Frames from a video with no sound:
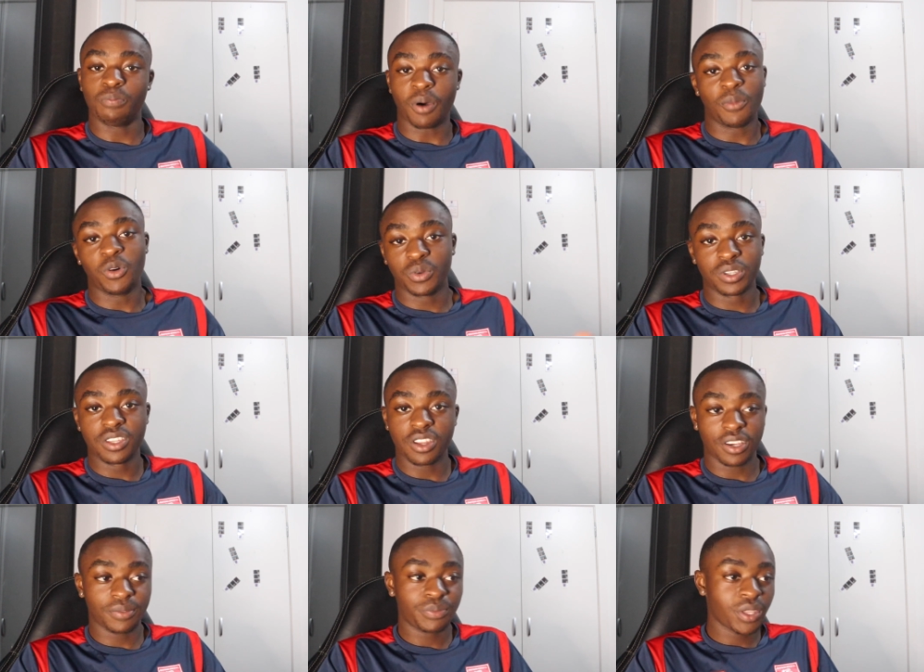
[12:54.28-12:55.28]
bubbled, you
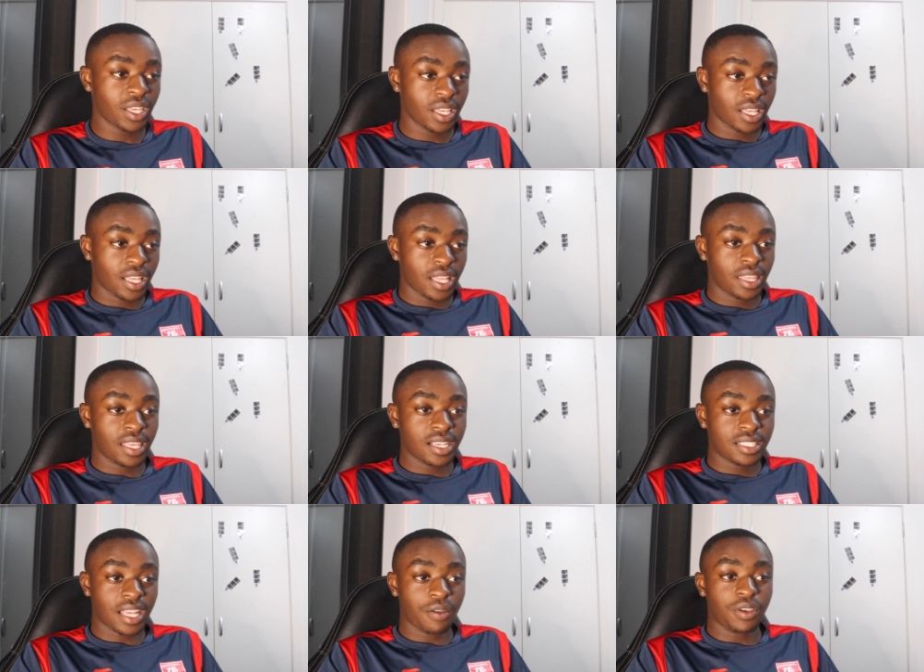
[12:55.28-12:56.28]
know,
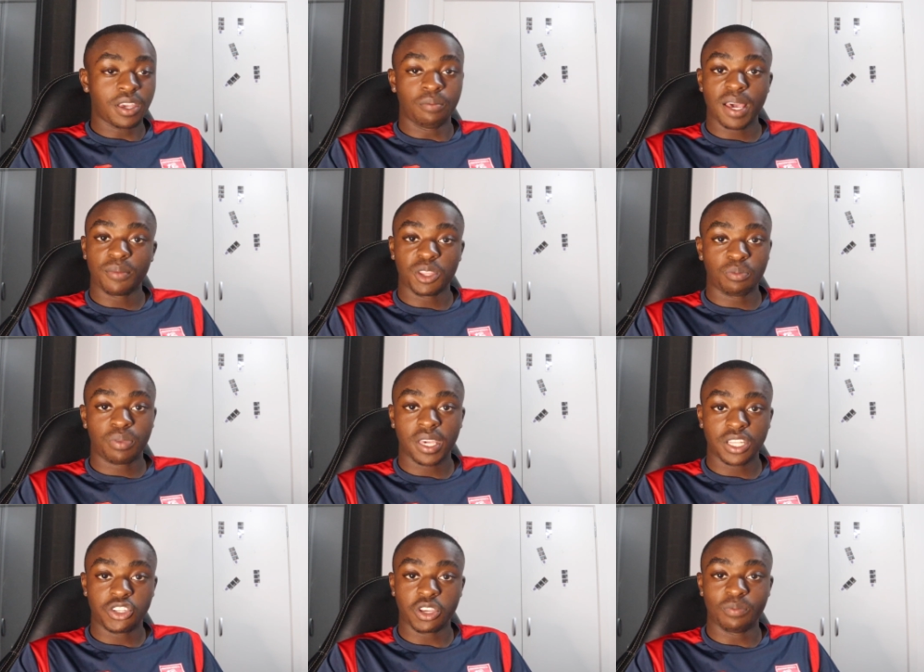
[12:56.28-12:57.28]
things that we can blame on the
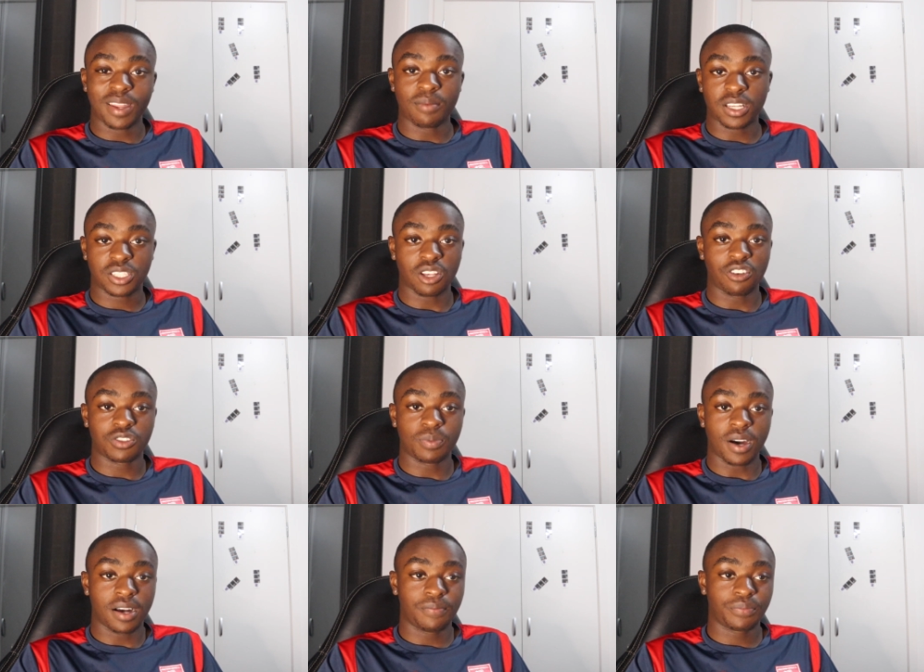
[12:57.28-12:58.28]
pitch, you can blame ourselves,
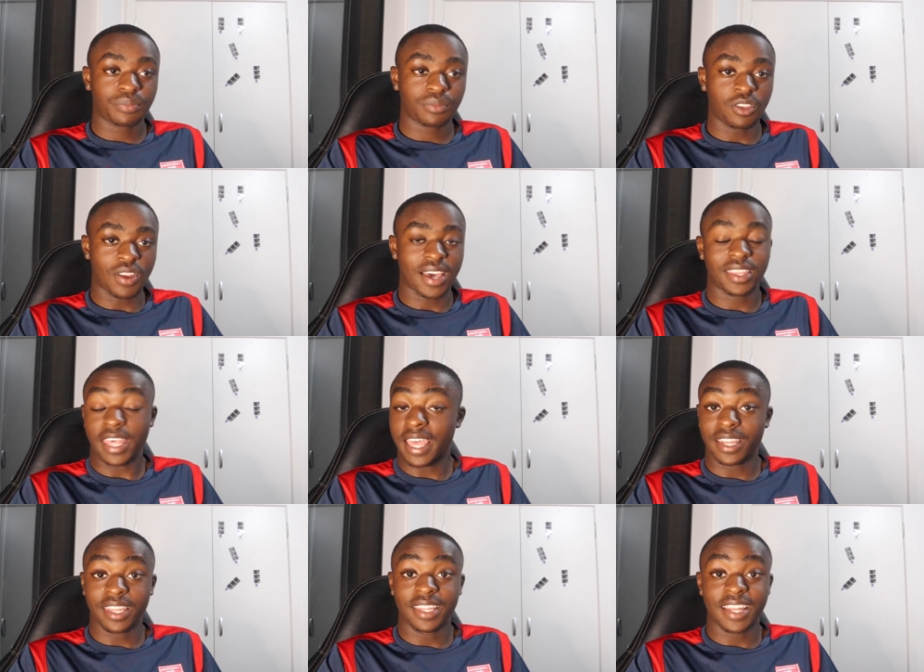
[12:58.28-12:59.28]
but you know, at the
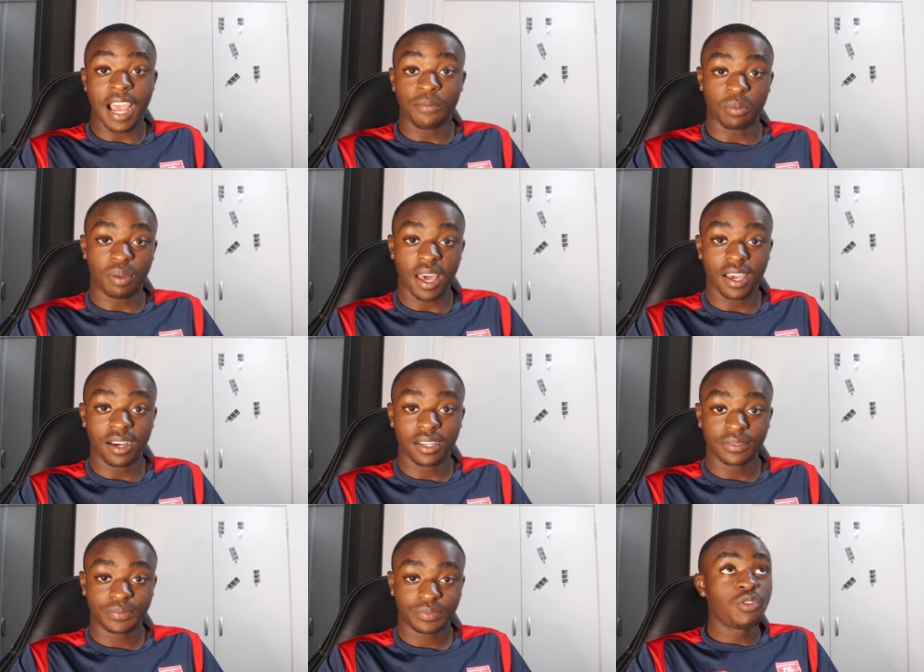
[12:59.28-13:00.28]
end of the day, I'm the player.
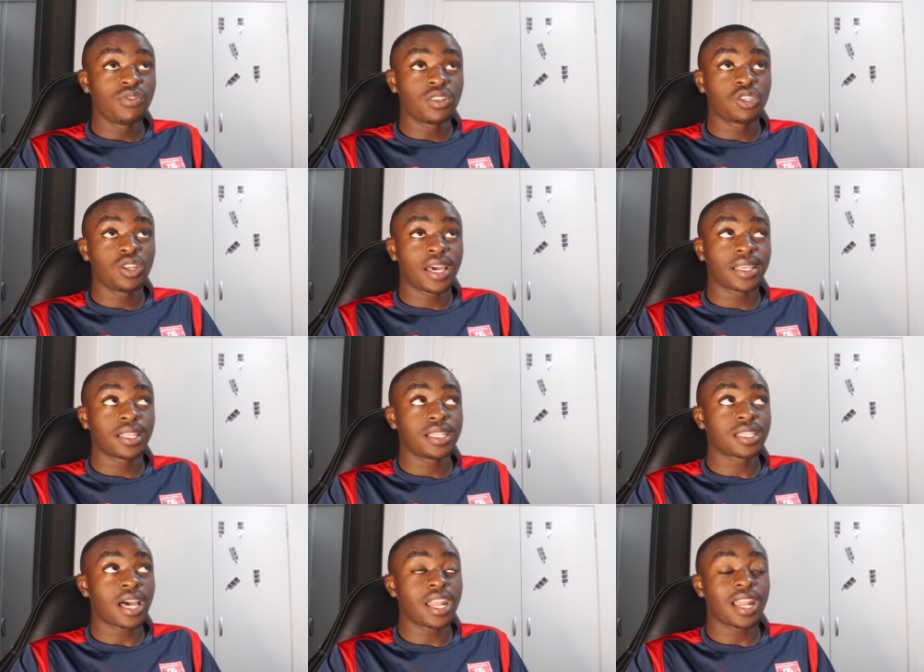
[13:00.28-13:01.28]
Moved on to like
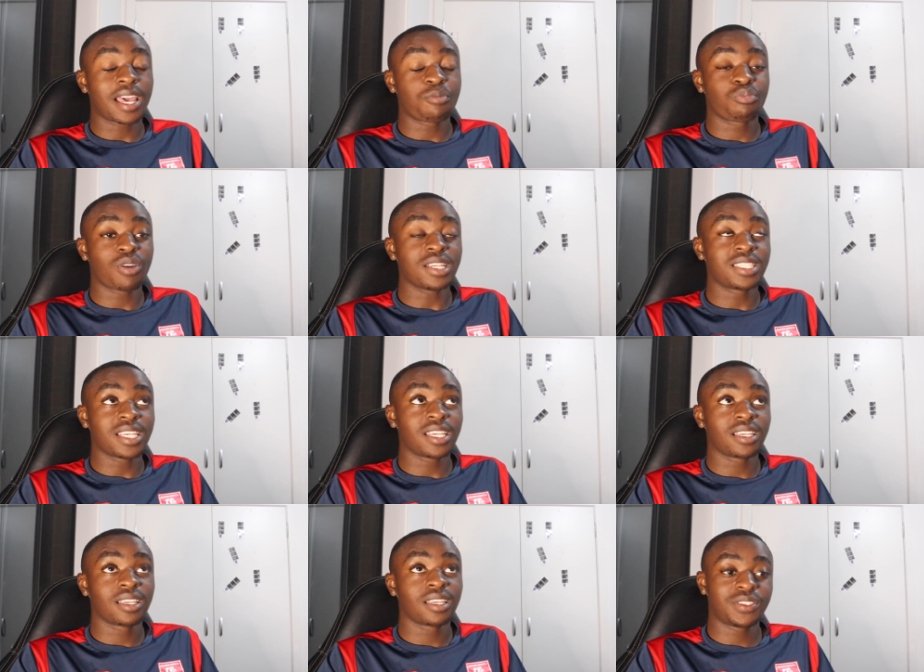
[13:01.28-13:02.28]
this kind of like
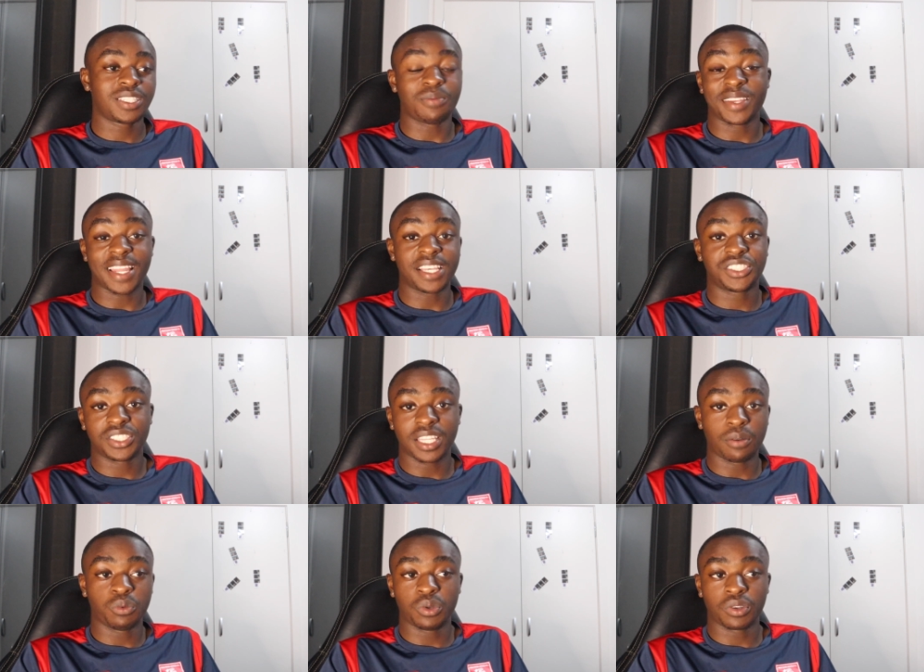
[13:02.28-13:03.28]
pressing simulation
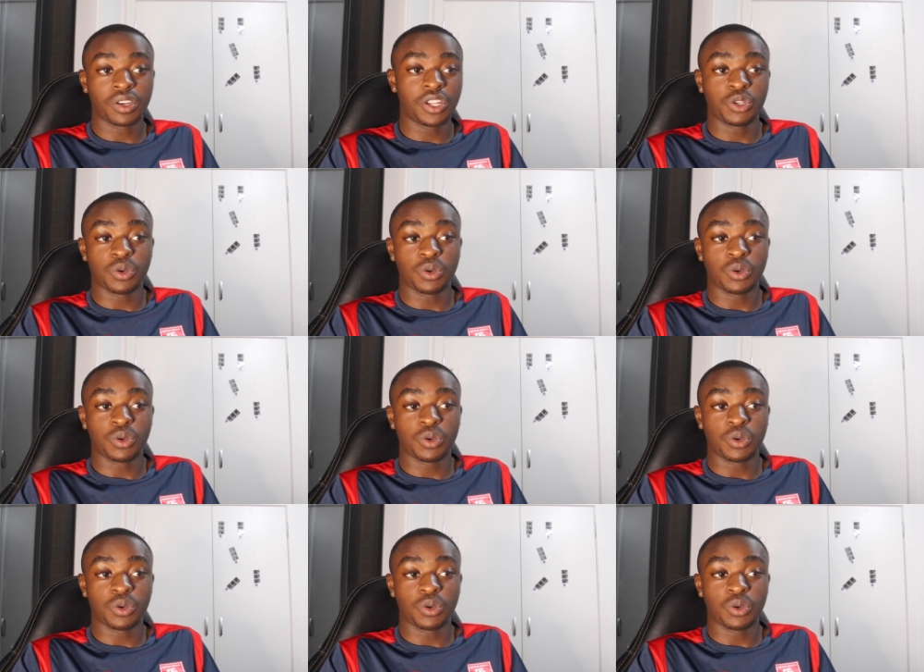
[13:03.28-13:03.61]
that we were going